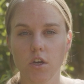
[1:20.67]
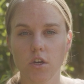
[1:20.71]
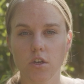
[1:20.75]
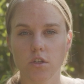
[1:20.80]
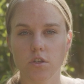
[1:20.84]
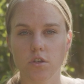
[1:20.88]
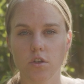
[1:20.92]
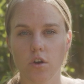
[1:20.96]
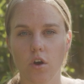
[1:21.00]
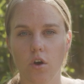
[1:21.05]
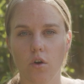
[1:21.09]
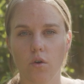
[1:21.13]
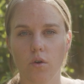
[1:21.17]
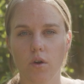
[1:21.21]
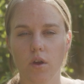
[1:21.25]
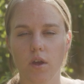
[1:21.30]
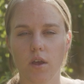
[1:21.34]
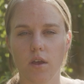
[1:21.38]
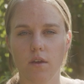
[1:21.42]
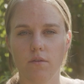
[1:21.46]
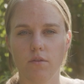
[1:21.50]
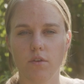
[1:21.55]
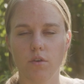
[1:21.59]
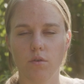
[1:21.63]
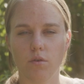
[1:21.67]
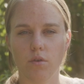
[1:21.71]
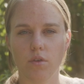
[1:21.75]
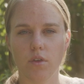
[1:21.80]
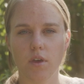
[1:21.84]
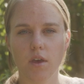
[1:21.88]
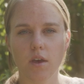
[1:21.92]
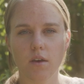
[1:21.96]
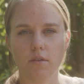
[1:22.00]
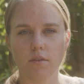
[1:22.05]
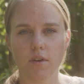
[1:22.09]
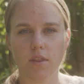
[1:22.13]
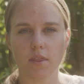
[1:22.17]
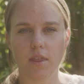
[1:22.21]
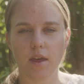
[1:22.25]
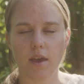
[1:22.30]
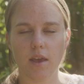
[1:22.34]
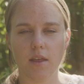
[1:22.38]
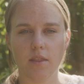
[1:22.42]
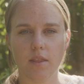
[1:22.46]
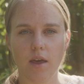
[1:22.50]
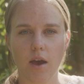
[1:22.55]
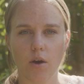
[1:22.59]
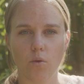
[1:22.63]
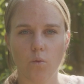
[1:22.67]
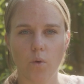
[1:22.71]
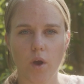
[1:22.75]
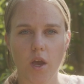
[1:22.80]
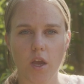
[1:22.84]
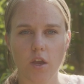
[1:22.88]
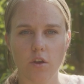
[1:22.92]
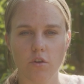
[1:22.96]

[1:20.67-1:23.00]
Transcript: So if you think of it in that way,